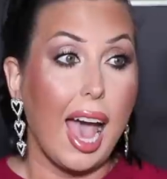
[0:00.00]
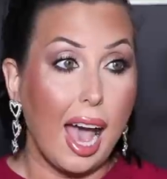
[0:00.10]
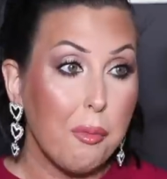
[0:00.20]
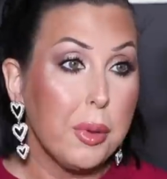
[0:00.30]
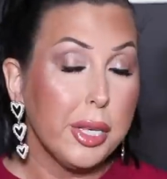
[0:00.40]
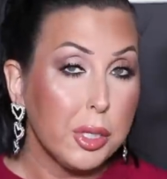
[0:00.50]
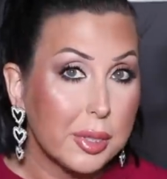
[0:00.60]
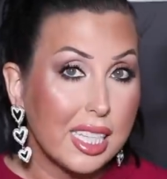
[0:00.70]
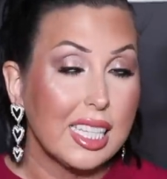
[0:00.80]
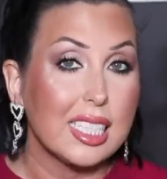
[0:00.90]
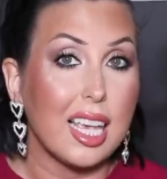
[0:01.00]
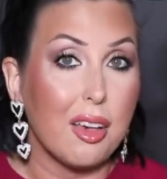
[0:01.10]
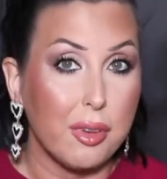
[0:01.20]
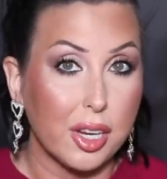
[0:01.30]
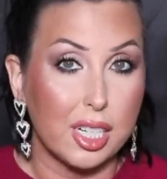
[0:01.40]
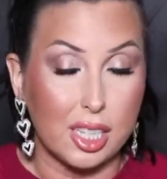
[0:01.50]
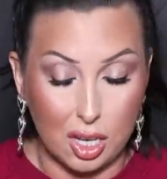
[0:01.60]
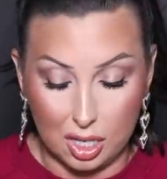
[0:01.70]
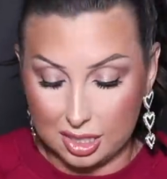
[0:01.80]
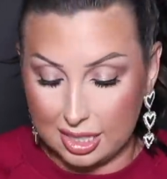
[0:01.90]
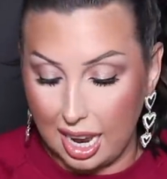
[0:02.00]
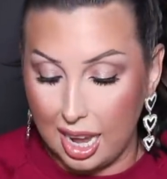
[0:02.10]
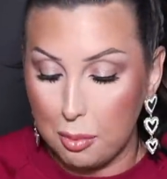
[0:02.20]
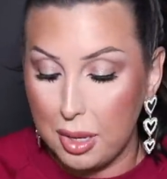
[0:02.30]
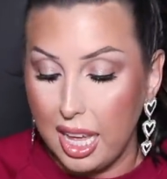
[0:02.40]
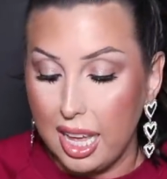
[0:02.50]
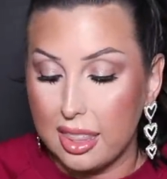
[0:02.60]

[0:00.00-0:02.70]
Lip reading: I've been using this a very long time.